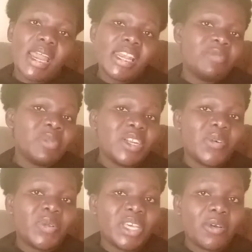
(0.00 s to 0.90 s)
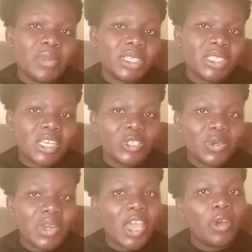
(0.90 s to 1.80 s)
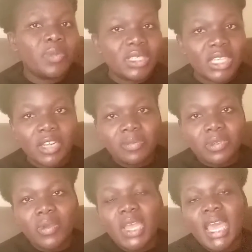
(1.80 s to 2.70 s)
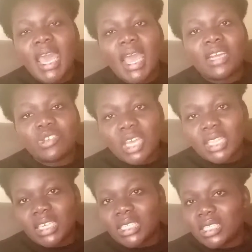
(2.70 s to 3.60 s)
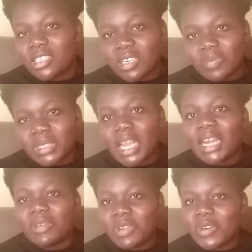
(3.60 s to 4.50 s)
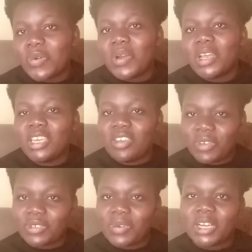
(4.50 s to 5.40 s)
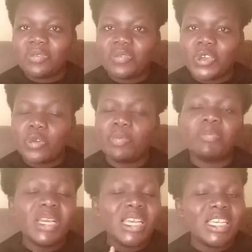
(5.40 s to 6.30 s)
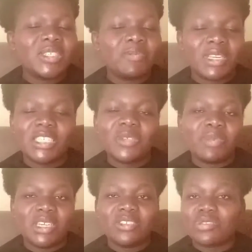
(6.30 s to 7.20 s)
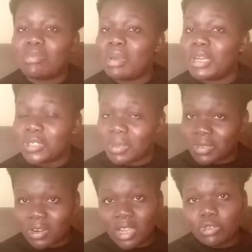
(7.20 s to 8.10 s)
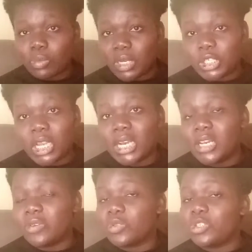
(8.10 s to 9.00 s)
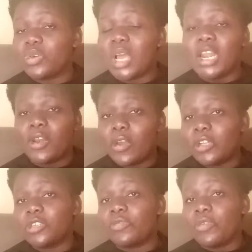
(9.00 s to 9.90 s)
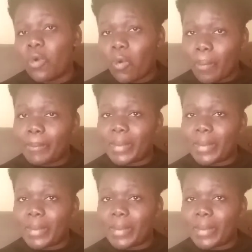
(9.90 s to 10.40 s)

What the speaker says: Let me know in the comment section. I hope this helps you, and try these tips and let me know if it worked for you. Please, please, please remember to subscribe to my channel, because we do a lot of home